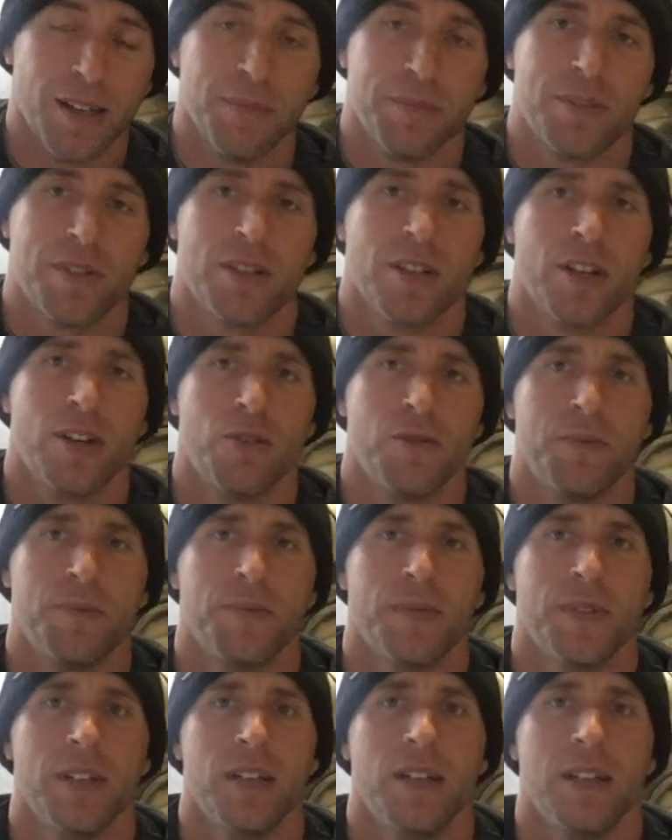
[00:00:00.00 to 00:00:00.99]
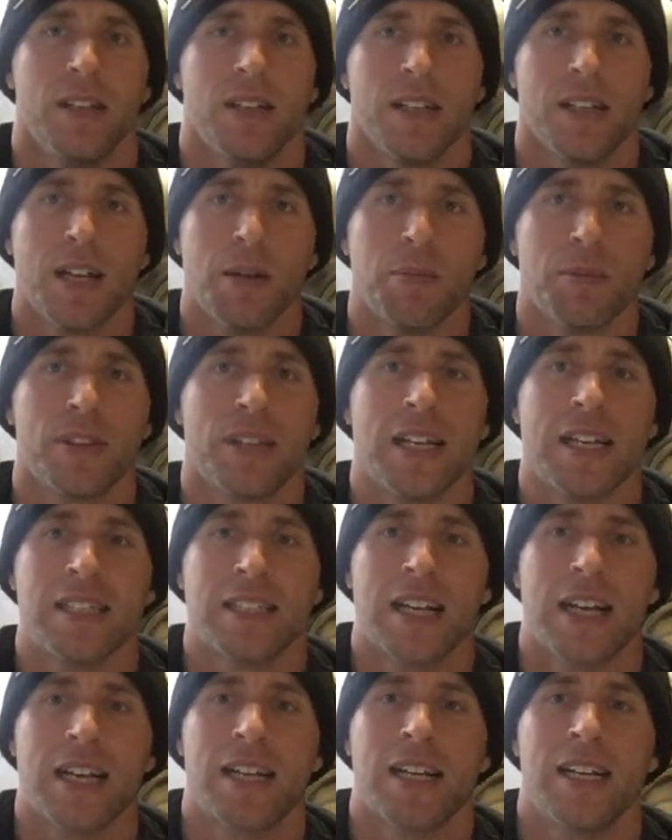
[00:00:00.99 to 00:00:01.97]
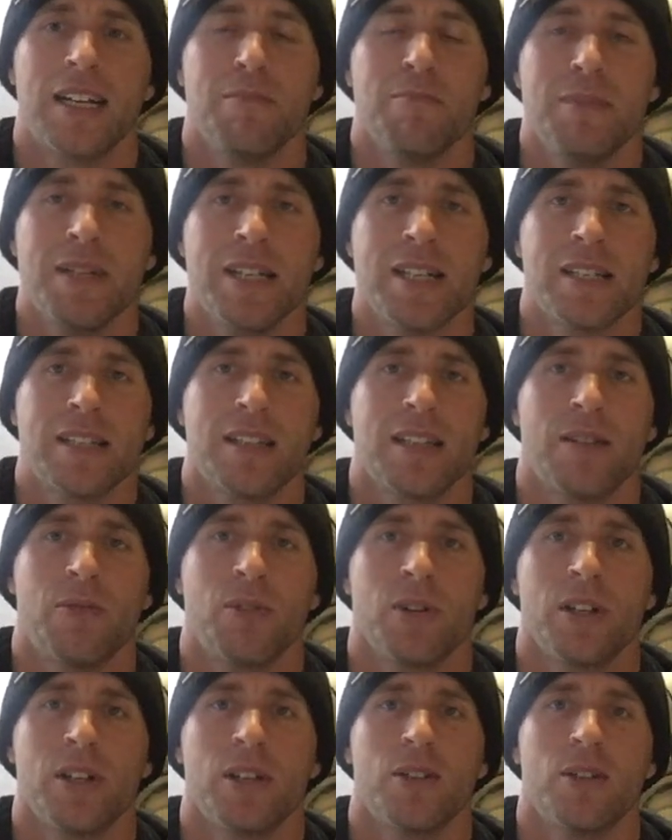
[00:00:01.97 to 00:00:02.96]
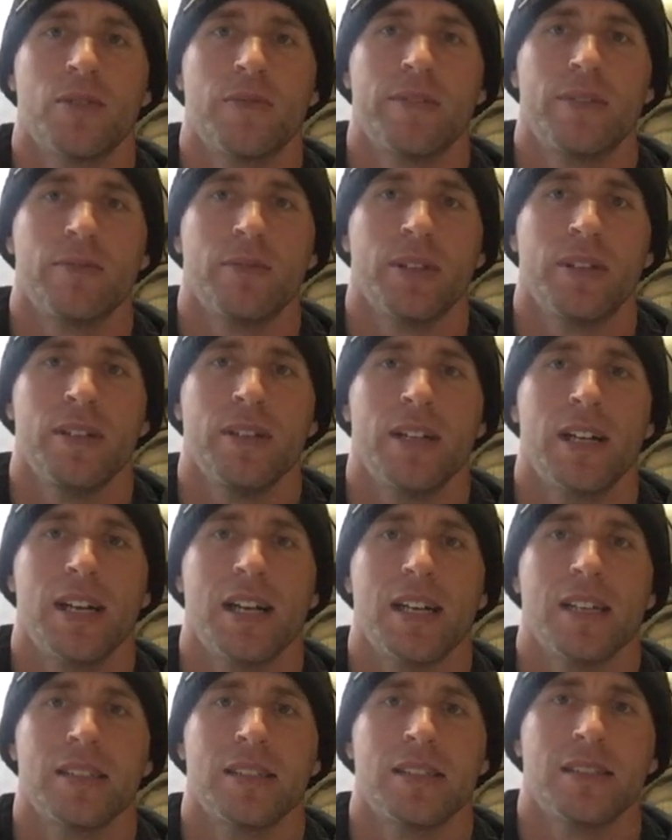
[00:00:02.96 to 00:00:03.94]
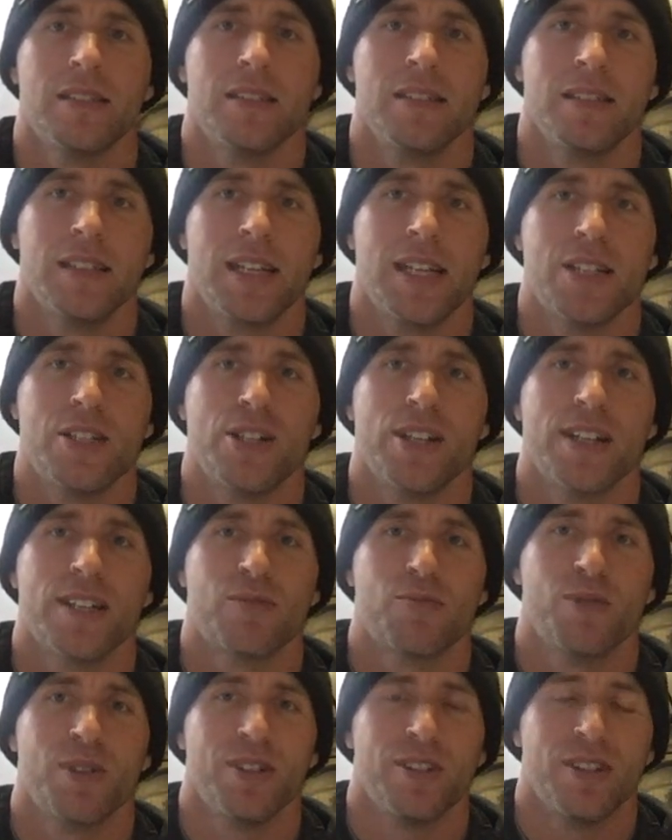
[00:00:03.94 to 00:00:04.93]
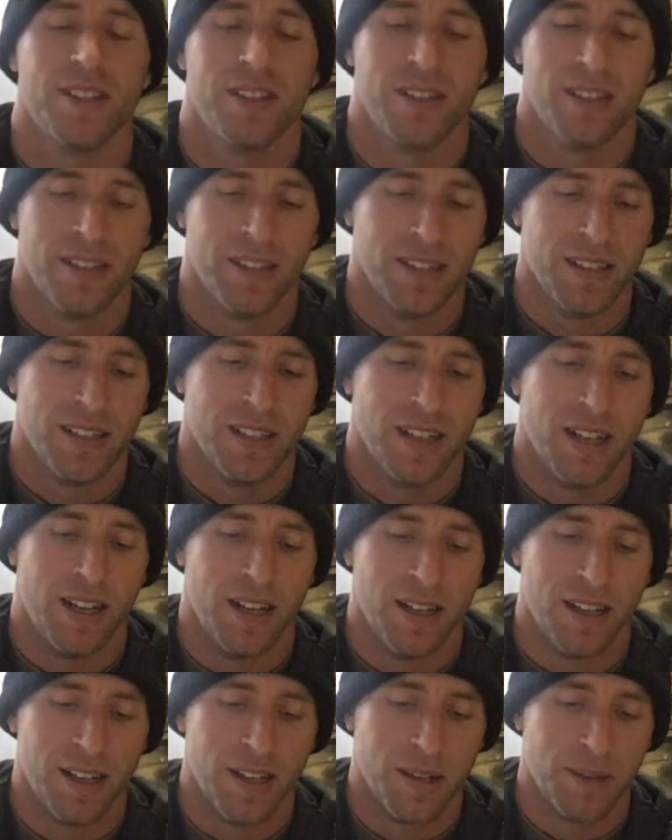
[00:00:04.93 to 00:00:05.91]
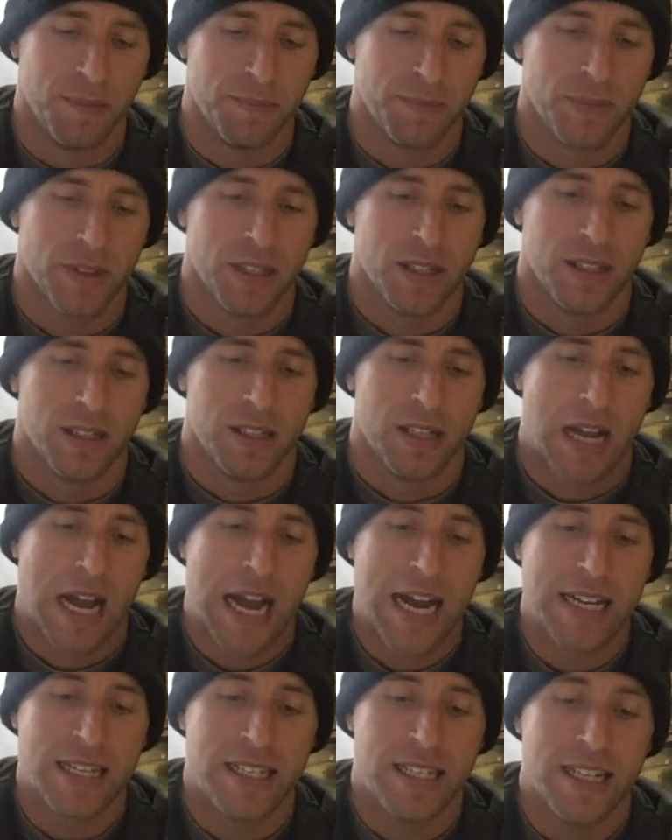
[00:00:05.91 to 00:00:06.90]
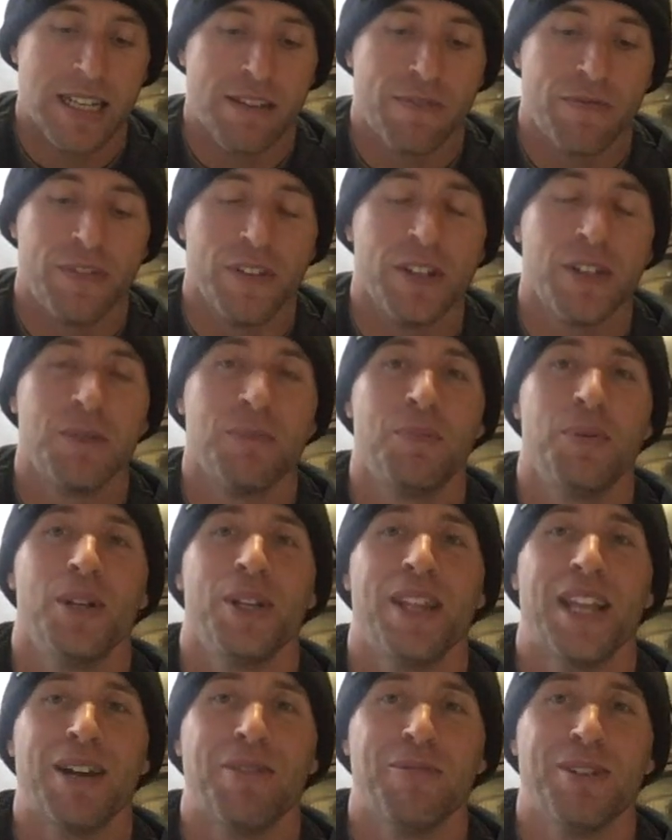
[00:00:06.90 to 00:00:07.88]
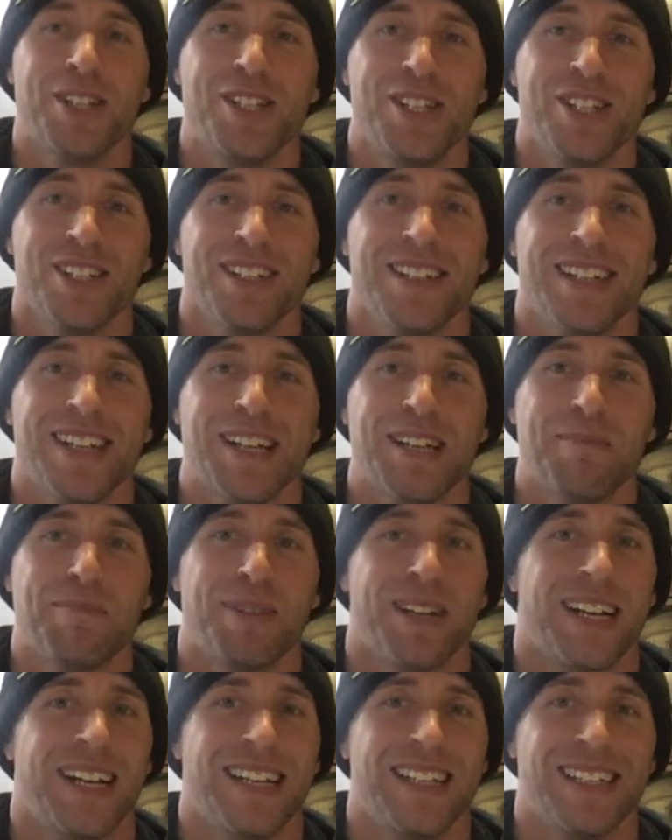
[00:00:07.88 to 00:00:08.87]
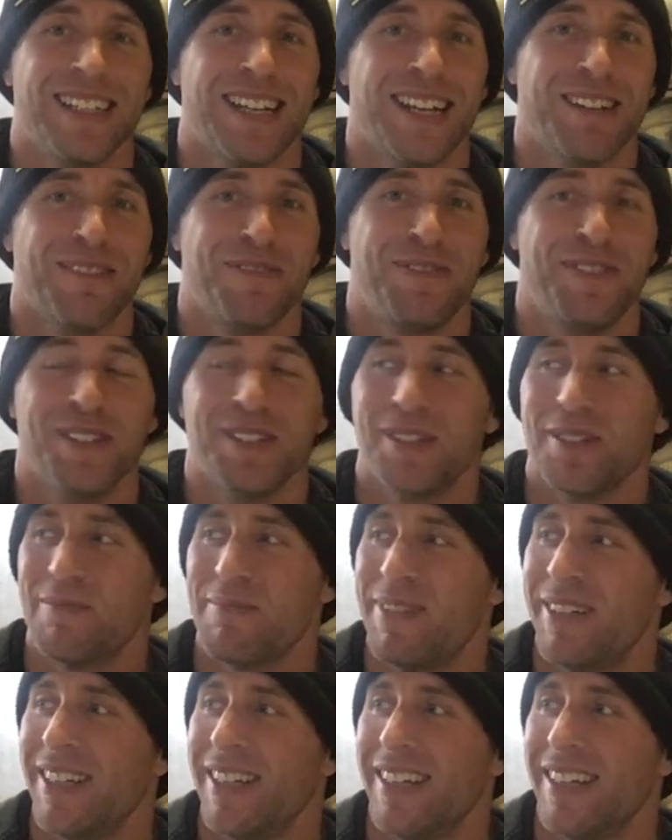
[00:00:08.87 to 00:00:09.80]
So, a couple things I kind of missed I want to go over with you guys, in case you guys wondered. I did film putting that windshield in, but I did not film